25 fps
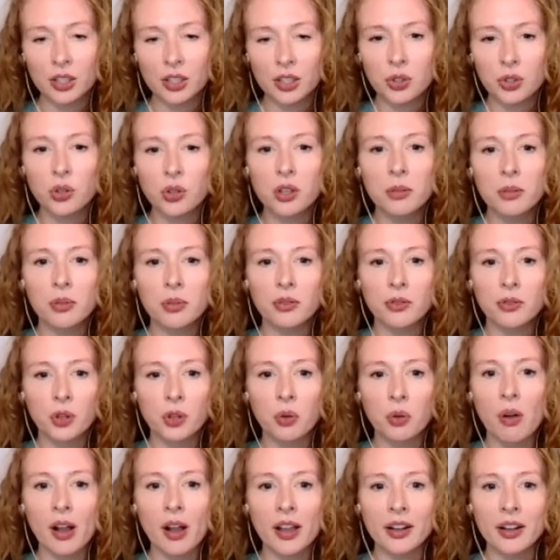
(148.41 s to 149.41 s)
enjoyable for a
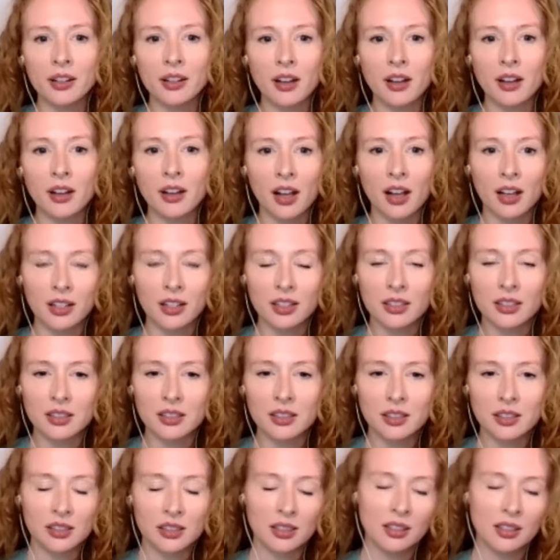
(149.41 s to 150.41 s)
wider
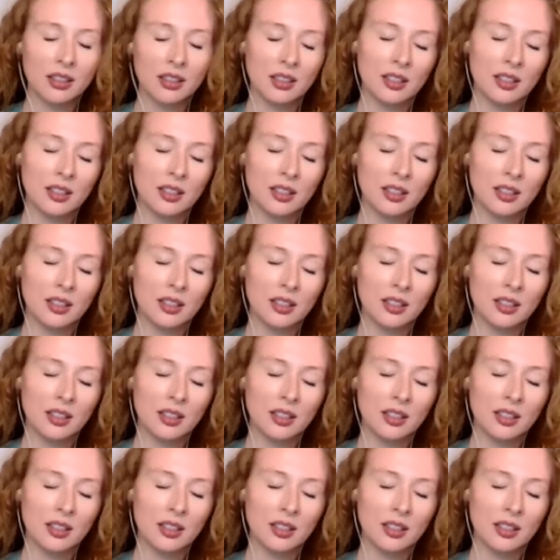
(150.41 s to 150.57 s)
audience.